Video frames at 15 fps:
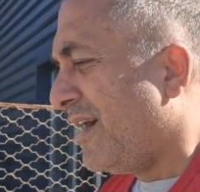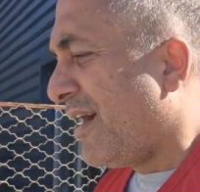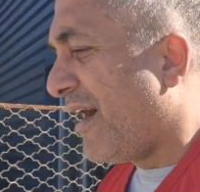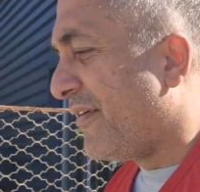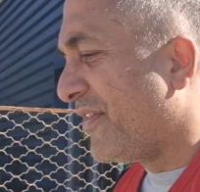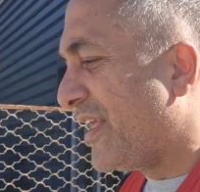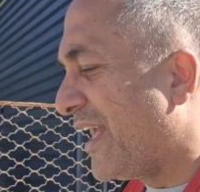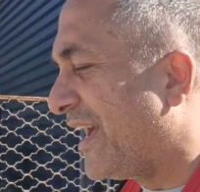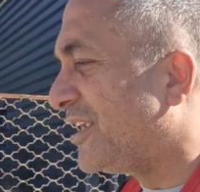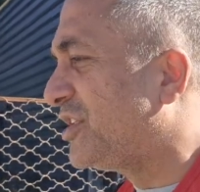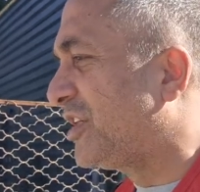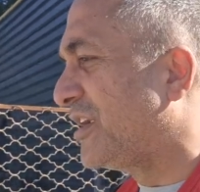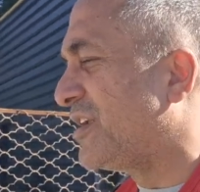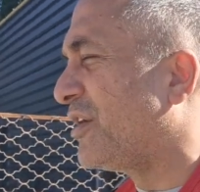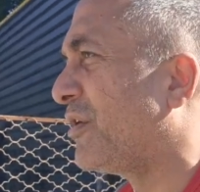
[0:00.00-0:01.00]
on the
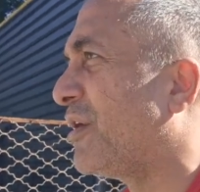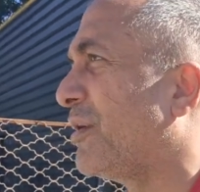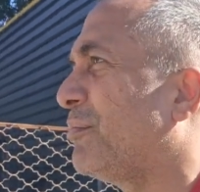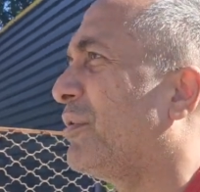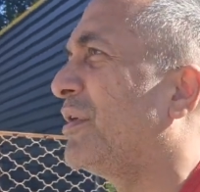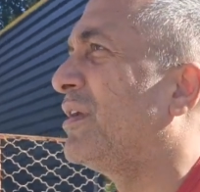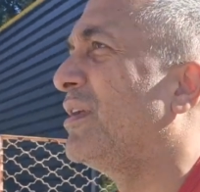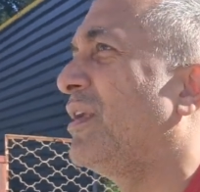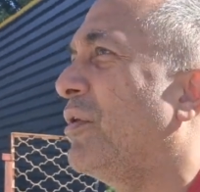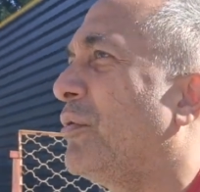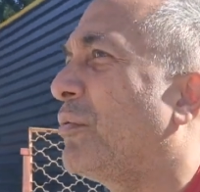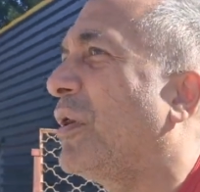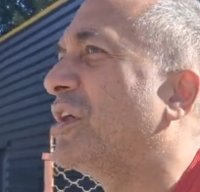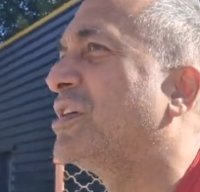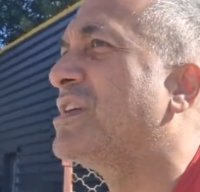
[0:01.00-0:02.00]
edge in Europe. You know, the
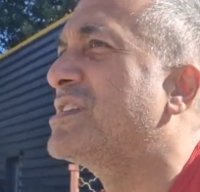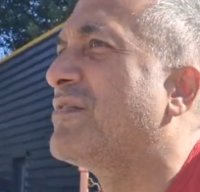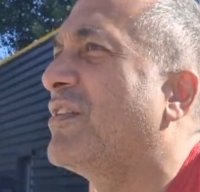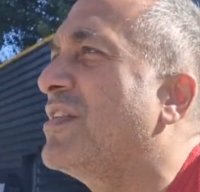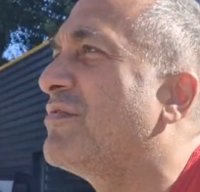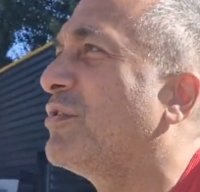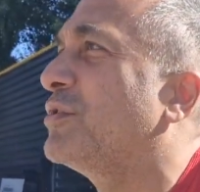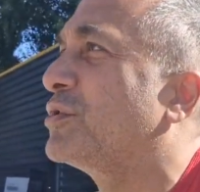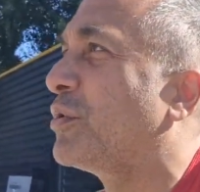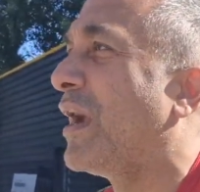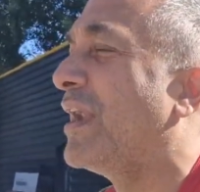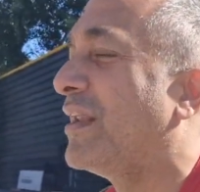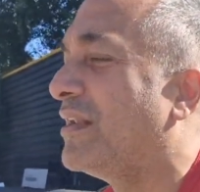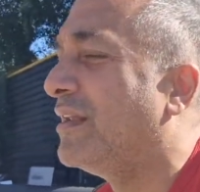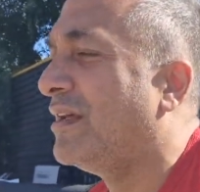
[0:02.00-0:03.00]
Russians have
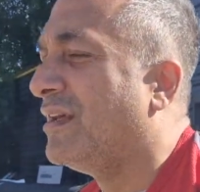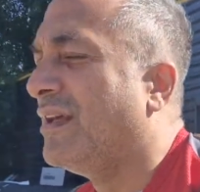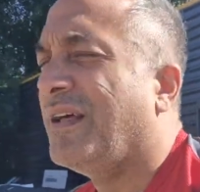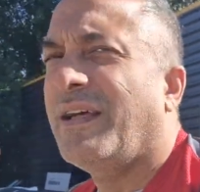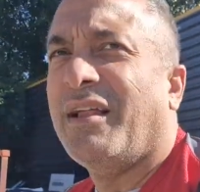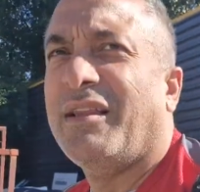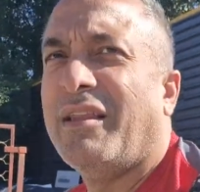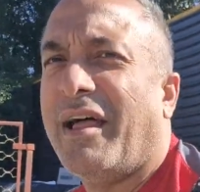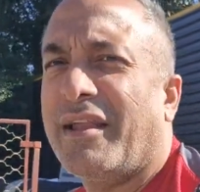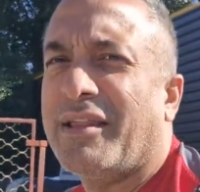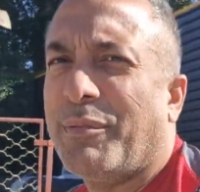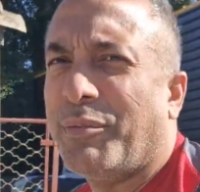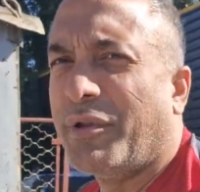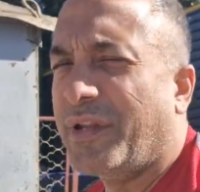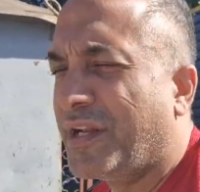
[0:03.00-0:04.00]
infiltrated a lot of
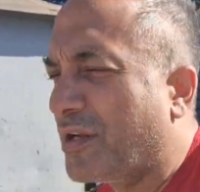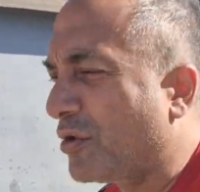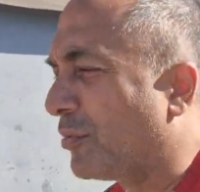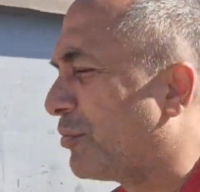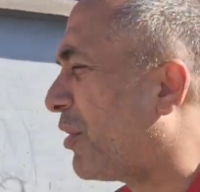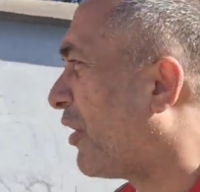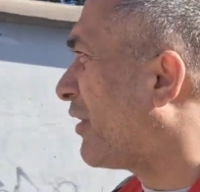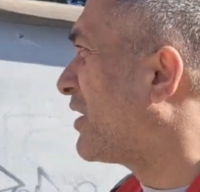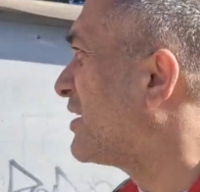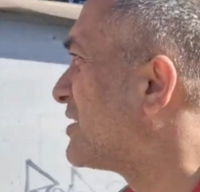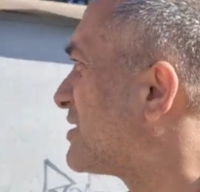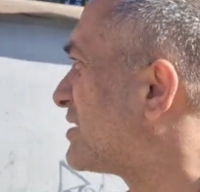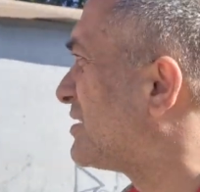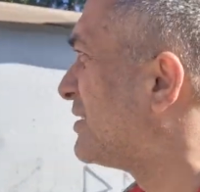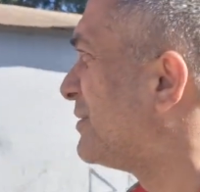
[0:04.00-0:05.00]
the political
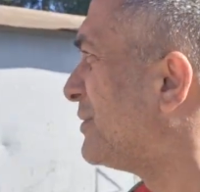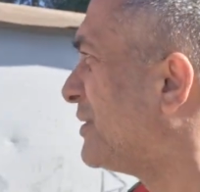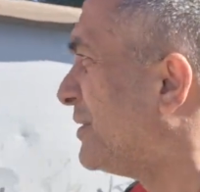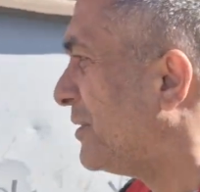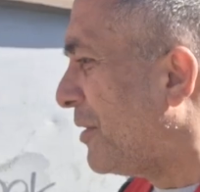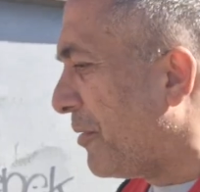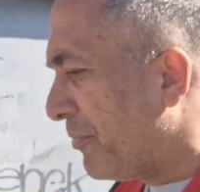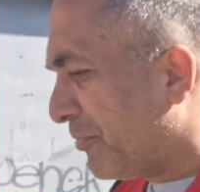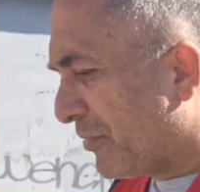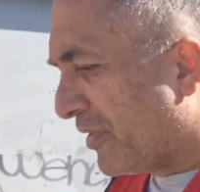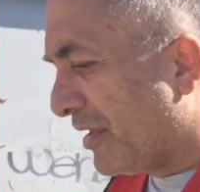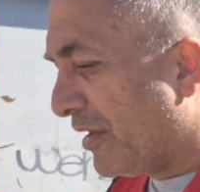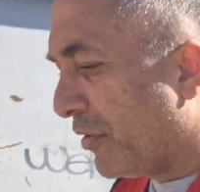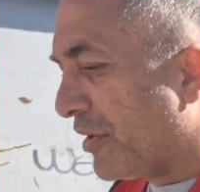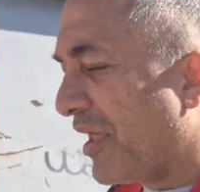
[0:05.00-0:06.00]
parties,
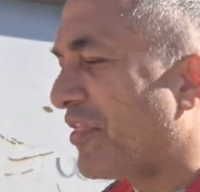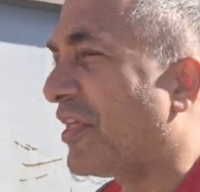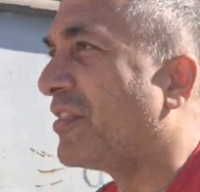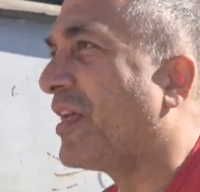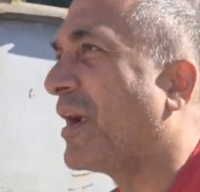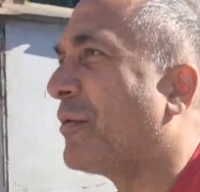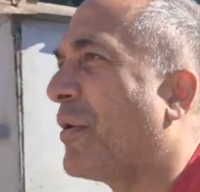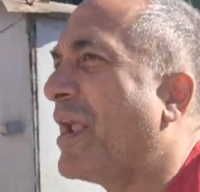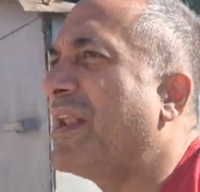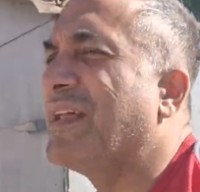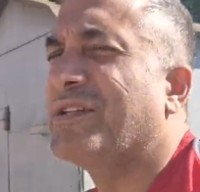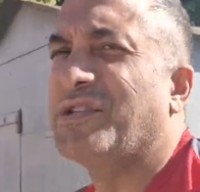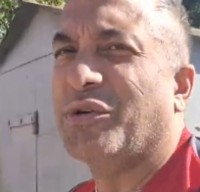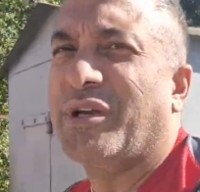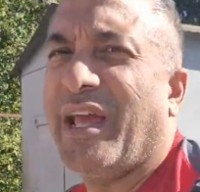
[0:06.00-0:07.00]
you know, and I think the
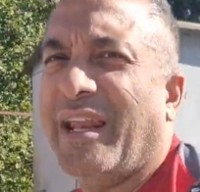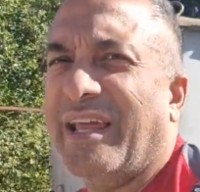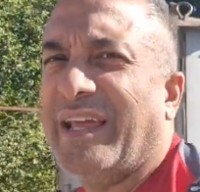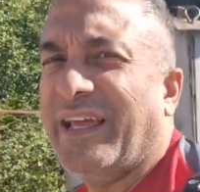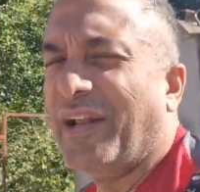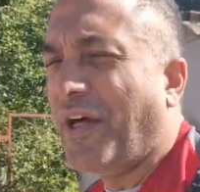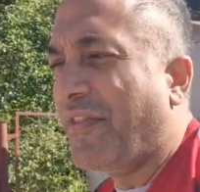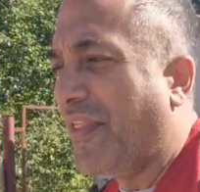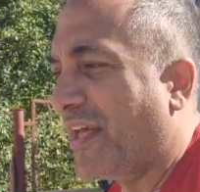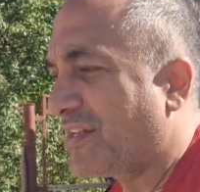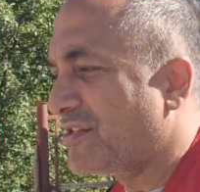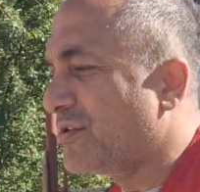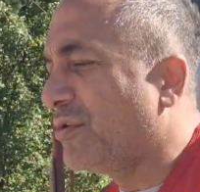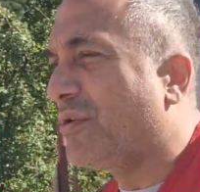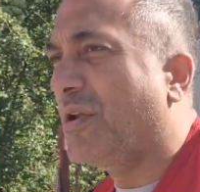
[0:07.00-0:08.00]
Iranians are getting in on
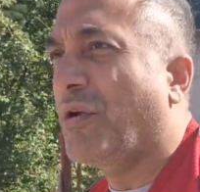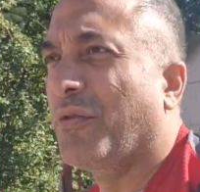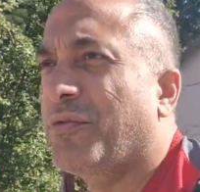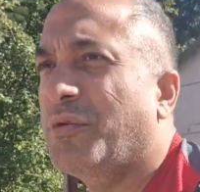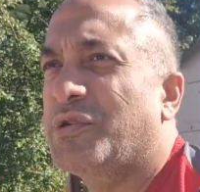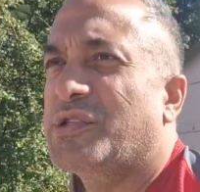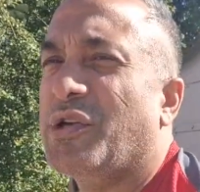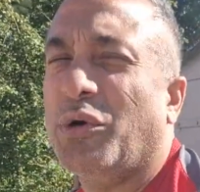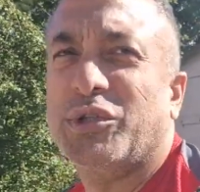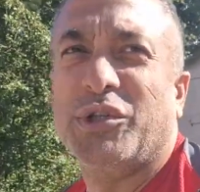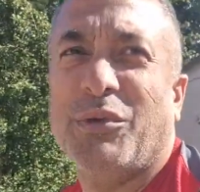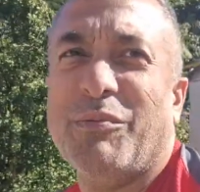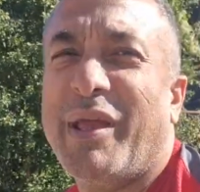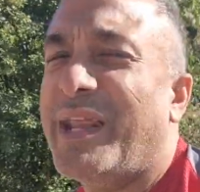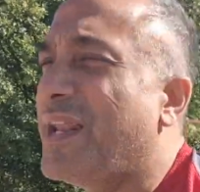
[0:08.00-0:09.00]
that too, you know, through
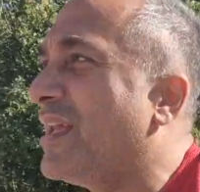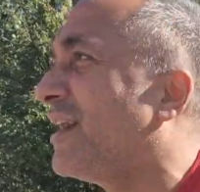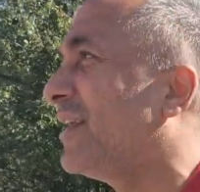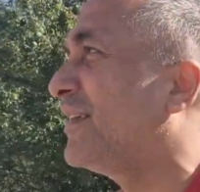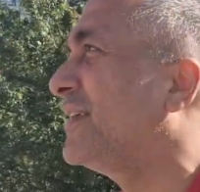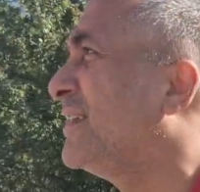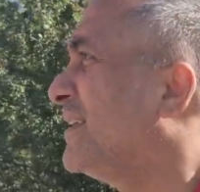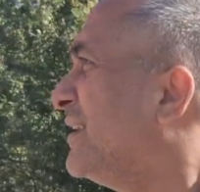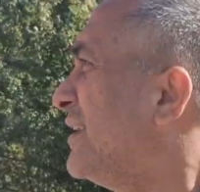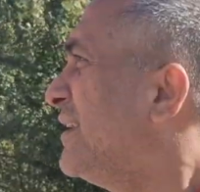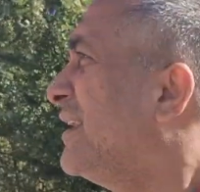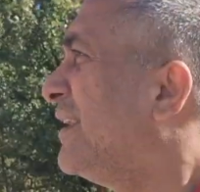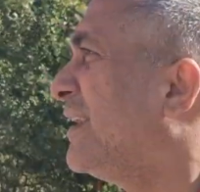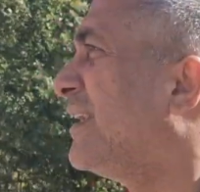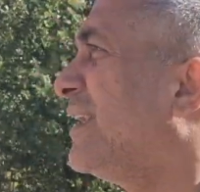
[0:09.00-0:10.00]
social media.
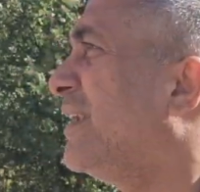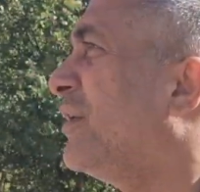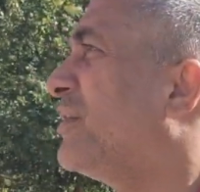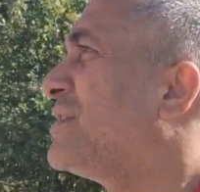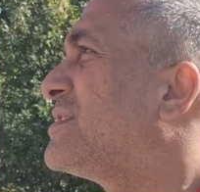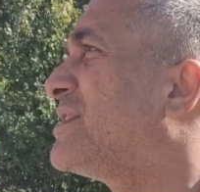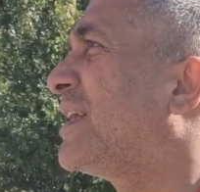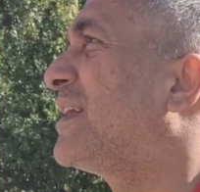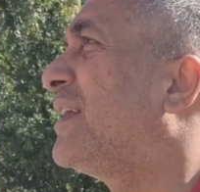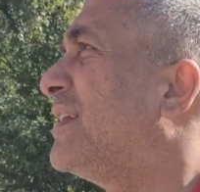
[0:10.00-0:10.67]
You know, it's like